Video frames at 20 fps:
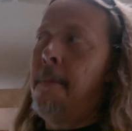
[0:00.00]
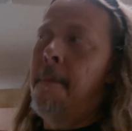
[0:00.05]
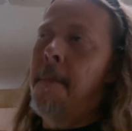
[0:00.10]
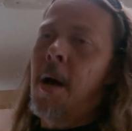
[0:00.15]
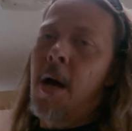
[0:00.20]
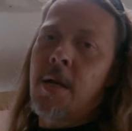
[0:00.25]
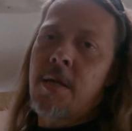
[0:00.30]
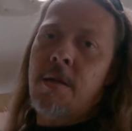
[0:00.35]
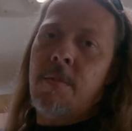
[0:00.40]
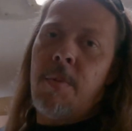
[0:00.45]

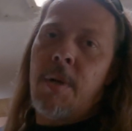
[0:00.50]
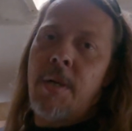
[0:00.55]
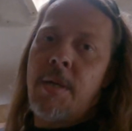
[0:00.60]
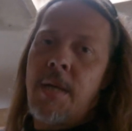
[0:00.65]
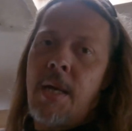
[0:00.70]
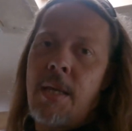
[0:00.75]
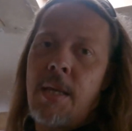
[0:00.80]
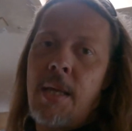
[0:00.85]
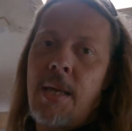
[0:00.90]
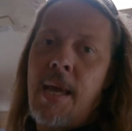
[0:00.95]
Possibly
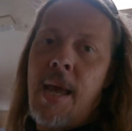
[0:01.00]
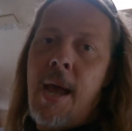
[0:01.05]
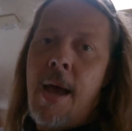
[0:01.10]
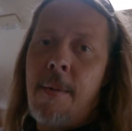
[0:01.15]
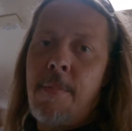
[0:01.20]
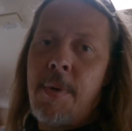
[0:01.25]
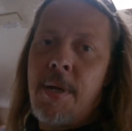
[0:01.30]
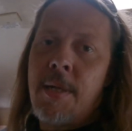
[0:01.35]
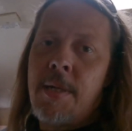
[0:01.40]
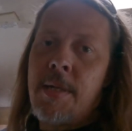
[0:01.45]
take the
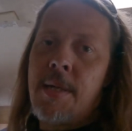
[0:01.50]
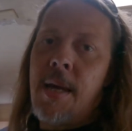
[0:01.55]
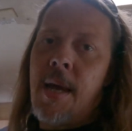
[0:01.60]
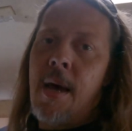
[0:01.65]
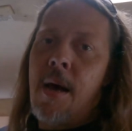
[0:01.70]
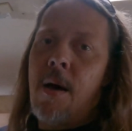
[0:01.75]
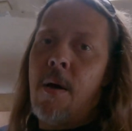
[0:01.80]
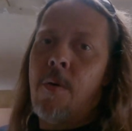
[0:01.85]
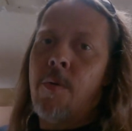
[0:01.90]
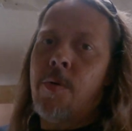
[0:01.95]
cabinets
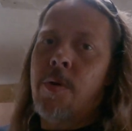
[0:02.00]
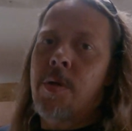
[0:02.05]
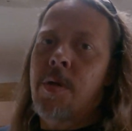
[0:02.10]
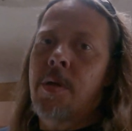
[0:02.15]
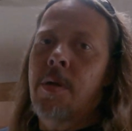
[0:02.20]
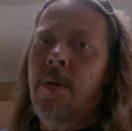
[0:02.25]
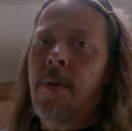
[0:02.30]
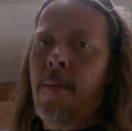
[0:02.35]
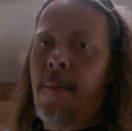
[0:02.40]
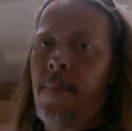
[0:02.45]

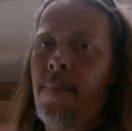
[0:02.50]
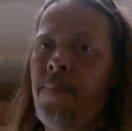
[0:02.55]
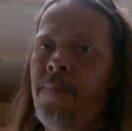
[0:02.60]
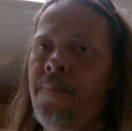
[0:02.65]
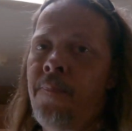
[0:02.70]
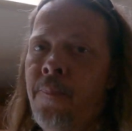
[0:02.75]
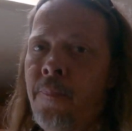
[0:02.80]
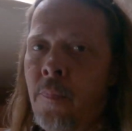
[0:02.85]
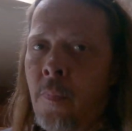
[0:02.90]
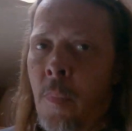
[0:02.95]
out.
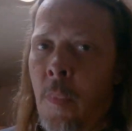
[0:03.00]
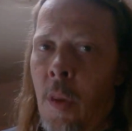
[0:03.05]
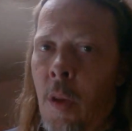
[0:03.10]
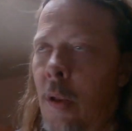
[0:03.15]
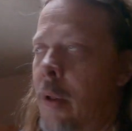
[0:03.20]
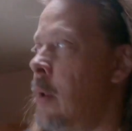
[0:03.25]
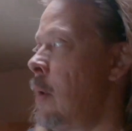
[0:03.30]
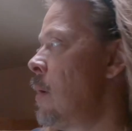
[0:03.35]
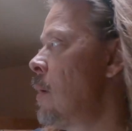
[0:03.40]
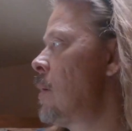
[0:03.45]

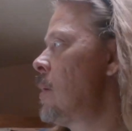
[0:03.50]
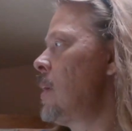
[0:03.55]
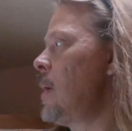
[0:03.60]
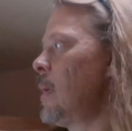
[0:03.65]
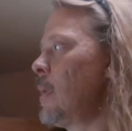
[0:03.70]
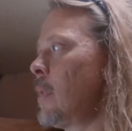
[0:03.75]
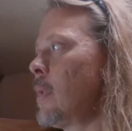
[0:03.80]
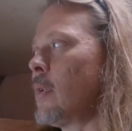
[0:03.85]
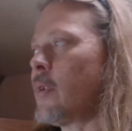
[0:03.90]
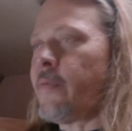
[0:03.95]

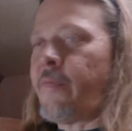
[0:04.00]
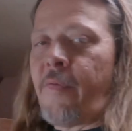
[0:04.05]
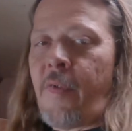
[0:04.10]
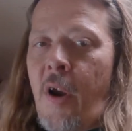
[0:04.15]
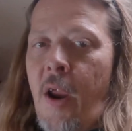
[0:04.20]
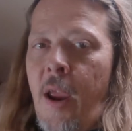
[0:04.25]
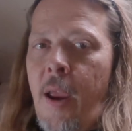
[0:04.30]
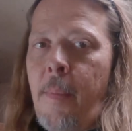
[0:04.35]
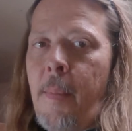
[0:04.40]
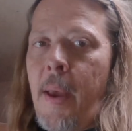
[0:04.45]
Take this
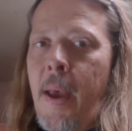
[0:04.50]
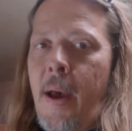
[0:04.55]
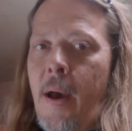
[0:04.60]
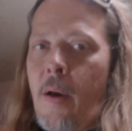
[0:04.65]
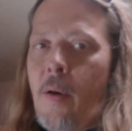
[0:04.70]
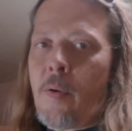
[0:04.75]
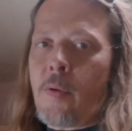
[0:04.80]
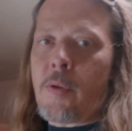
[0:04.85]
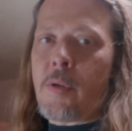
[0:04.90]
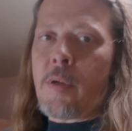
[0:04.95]
frame
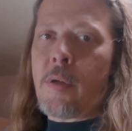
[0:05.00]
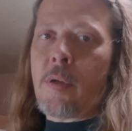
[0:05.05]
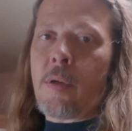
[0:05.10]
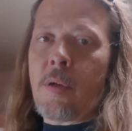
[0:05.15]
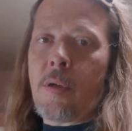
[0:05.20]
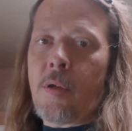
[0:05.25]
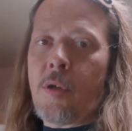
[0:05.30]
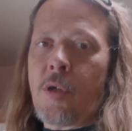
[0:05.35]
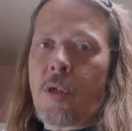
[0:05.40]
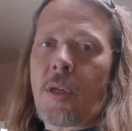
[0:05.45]
out
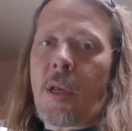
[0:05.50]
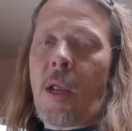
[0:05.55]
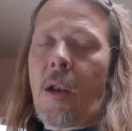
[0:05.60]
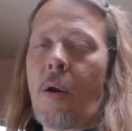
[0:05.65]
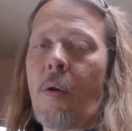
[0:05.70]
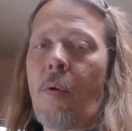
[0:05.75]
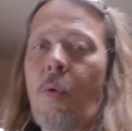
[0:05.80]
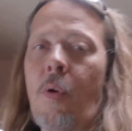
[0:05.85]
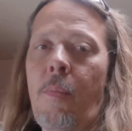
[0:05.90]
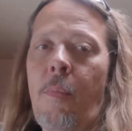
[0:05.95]
and just kind
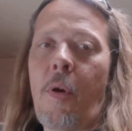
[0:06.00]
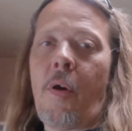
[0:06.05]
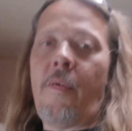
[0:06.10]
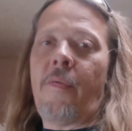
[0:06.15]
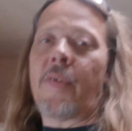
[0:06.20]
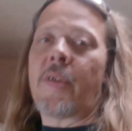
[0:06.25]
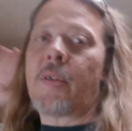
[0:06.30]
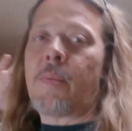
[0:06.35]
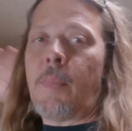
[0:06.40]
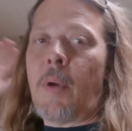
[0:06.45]
of
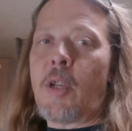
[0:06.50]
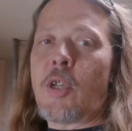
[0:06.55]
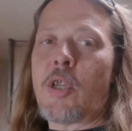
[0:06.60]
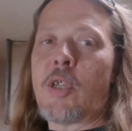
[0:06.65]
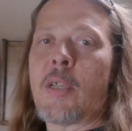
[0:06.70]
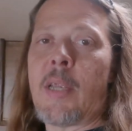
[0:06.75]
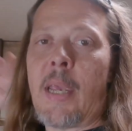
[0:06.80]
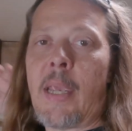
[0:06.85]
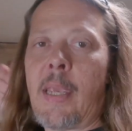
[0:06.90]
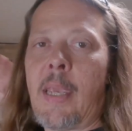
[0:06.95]
remove as much
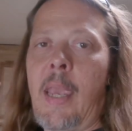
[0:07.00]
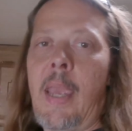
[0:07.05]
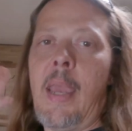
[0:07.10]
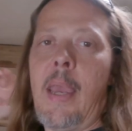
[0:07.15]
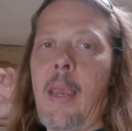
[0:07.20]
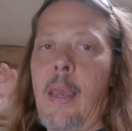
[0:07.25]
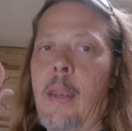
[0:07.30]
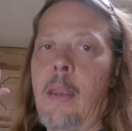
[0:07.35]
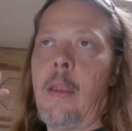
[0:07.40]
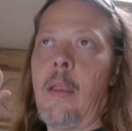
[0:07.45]
as I
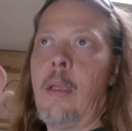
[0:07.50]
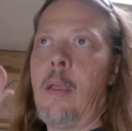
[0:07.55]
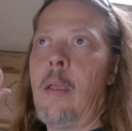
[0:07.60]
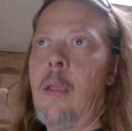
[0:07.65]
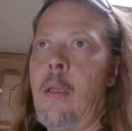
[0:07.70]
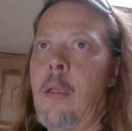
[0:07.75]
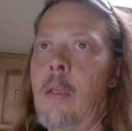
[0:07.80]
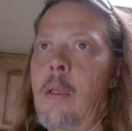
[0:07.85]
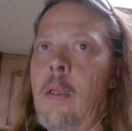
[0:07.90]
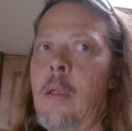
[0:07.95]
can
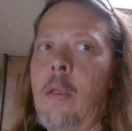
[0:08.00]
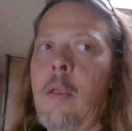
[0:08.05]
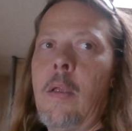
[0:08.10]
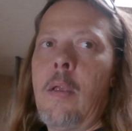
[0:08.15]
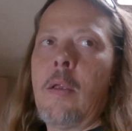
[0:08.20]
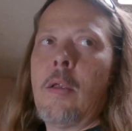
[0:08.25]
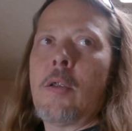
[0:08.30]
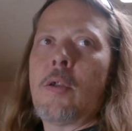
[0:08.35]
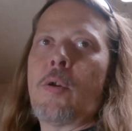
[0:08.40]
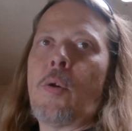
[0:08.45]

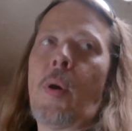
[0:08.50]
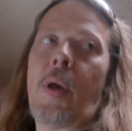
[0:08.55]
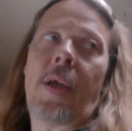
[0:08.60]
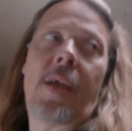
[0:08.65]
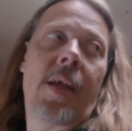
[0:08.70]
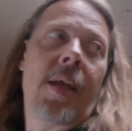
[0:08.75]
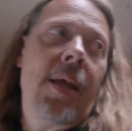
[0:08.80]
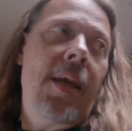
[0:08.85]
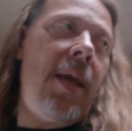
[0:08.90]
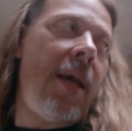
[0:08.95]
so I
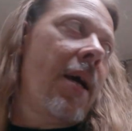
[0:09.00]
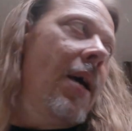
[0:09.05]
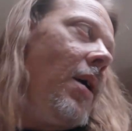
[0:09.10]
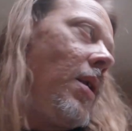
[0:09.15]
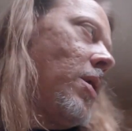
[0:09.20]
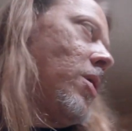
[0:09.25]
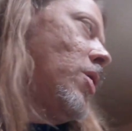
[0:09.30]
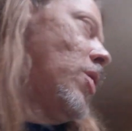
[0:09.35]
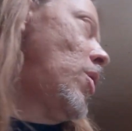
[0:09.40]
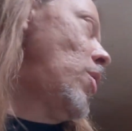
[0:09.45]
can
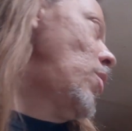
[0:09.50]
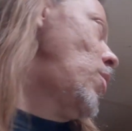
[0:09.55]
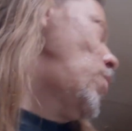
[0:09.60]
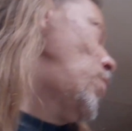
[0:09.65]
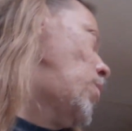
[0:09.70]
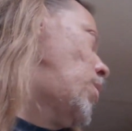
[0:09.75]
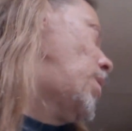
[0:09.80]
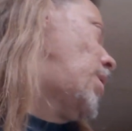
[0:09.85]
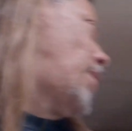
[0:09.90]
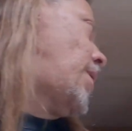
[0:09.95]
get
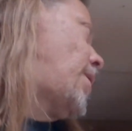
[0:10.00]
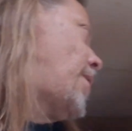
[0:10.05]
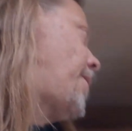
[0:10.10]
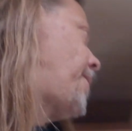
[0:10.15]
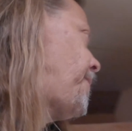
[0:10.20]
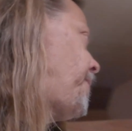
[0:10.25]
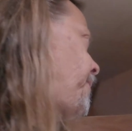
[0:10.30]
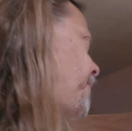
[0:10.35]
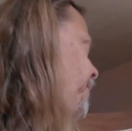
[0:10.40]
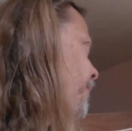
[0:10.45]
to
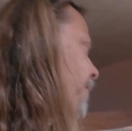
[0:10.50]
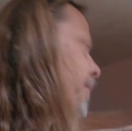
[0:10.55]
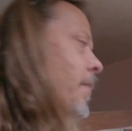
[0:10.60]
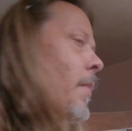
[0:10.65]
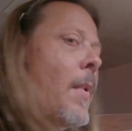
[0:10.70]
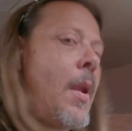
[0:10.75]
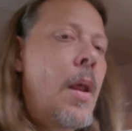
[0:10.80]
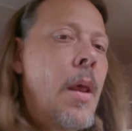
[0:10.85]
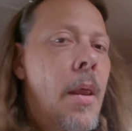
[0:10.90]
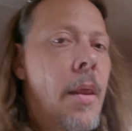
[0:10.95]

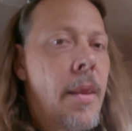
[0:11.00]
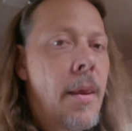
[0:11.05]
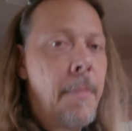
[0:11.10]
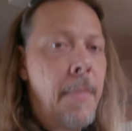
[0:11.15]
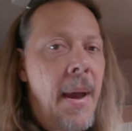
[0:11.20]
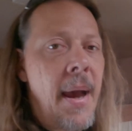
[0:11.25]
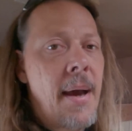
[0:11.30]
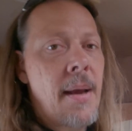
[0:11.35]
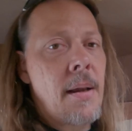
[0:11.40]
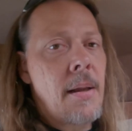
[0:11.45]
the
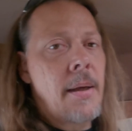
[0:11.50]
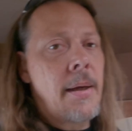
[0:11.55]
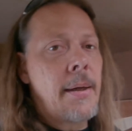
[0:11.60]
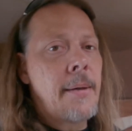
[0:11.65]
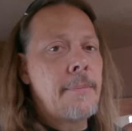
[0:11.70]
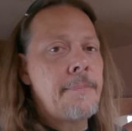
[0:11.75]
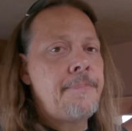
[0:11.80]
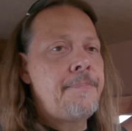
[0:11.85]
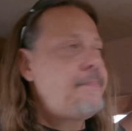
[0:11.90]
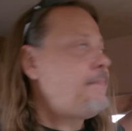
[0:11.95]
paneling
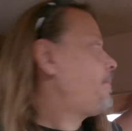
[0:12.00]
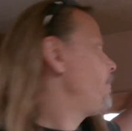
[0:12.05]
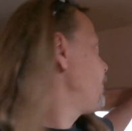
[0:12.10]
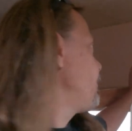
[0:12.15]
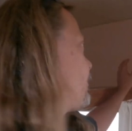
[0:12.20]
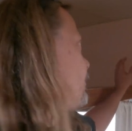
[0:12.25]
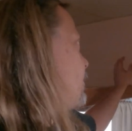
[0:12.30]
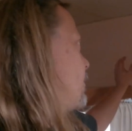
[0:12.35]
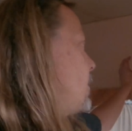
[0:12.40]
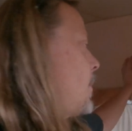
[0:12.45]

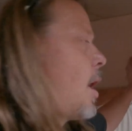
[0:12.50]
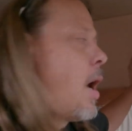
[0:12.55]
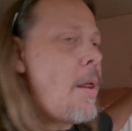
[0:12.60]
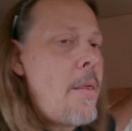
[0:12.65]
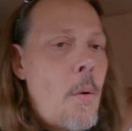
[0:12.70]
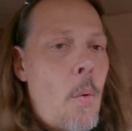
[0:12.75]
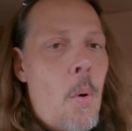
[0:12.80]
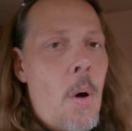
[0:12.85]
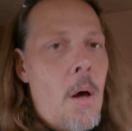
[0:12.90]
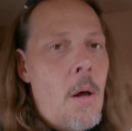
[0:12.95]

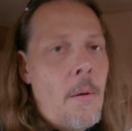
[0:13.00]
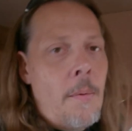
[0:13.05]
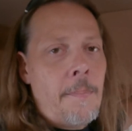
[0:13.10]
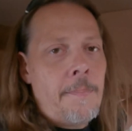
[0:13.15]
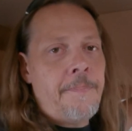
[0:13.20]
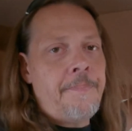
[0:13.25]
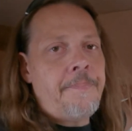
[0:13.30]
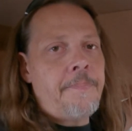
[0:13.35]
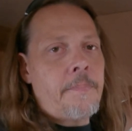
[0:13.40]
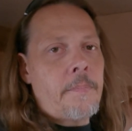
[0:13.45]
on the
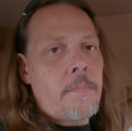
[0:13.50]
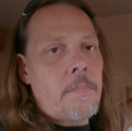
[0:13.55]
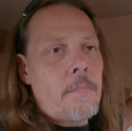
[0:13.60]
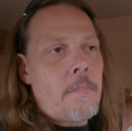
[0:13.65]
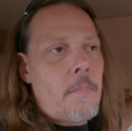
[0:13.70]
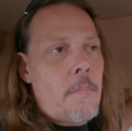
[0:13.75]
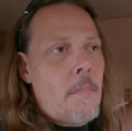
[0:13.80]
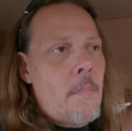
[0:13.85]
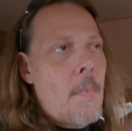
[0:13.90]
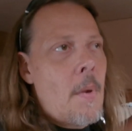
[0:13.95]
wall.
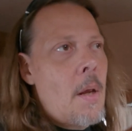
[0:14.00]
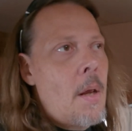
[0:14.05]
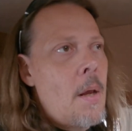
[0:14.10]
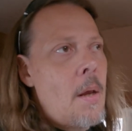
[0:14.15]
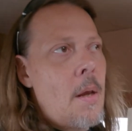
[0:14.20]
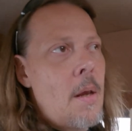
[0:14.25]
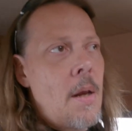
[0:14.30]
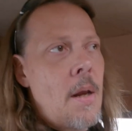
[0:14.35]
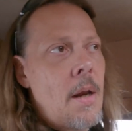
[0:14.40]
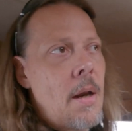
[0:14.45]

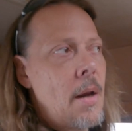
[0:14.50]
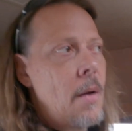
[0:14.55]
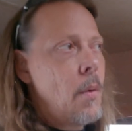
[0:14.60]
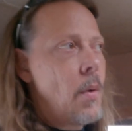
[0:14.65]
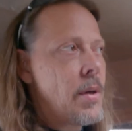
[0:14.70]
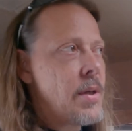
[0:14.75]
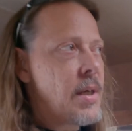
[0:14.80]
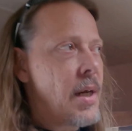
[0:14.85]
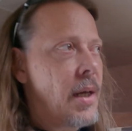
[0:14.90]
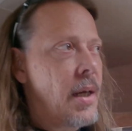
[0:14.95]
And
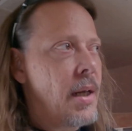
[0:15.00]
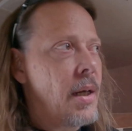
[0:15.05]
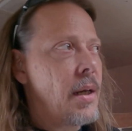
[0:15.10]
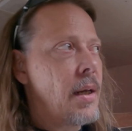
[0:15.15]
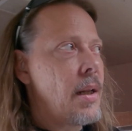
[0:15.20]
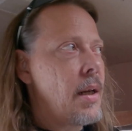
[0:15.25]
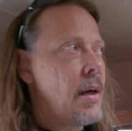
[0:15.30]
once I can